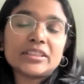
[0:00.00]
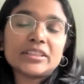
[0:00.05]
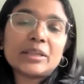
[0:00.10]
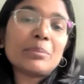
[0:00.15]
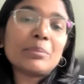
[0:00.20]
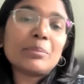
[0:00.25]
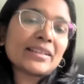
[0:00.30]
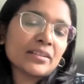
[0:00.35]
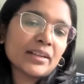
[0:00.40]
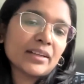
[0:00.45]

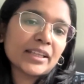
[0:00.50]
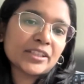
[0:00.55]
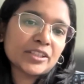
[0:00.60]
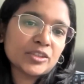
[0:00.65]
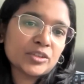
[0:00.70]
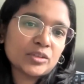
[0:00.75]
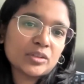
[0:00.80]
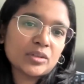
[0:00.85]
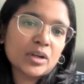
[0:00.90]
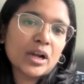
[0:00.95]
debates
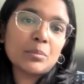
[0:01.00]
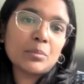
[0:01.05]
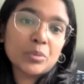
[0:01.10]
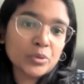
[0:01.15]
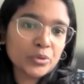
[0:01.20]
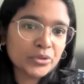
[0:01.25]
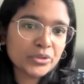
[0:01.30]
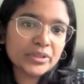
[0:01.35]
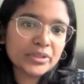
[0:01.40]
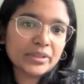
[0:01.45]
related to
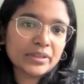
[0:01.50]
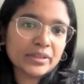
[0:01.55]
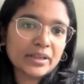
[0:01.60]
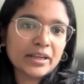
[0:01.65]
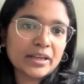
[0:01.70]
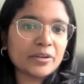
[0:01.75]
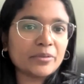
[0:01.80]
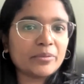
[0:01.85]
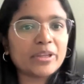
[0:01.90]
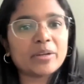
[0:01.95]
abortion
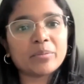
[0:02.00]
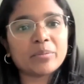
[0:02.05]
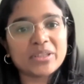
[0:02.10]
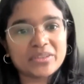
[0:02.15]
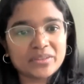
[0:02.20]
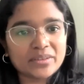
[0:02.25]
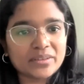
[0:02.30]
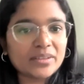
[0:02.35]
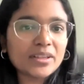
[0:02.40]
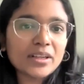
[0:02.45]
are very
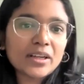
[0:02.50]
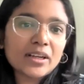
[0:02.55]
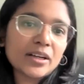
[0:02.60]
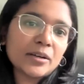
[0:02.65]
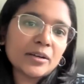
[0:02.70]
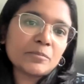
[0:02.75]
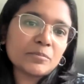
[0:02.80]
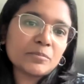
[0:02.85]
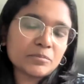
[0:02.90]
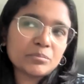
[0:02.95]
much
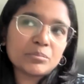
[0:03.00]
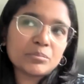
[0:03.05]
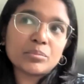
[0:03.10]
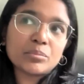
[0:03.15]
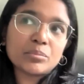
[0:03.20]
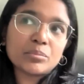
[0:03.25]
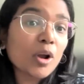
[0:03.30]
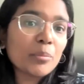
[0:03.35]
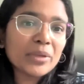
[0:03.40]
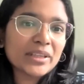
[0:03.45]

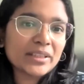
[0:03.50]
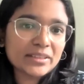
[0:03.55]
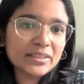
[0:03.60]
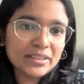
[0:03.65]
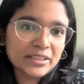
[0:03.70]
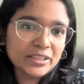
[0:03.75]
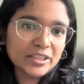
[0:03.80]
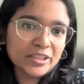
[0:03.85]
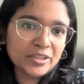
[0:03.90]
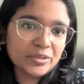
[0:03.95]

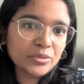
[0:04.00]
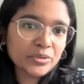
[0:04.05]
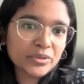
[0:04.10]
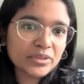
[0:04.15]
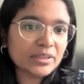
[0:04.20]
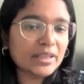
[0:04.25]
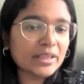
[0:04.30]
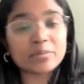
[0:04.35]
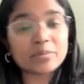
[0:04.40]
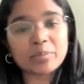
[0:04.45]
prominent in
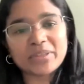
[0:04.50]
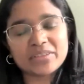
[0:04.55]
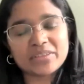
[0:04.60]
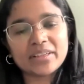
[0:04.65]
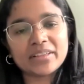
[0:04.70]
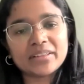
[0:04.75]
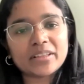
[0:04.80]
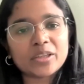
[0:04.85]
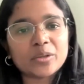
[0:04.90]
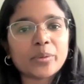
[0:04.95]
news,
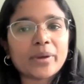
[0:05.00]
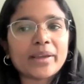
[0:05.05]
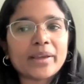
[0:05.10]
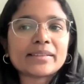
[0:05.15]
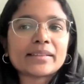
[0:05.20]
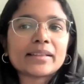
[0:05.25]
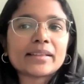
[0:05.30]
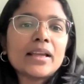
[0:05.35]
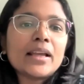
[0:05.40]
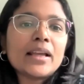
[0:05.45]
especially in the
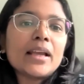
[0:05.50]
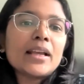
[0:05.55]
US.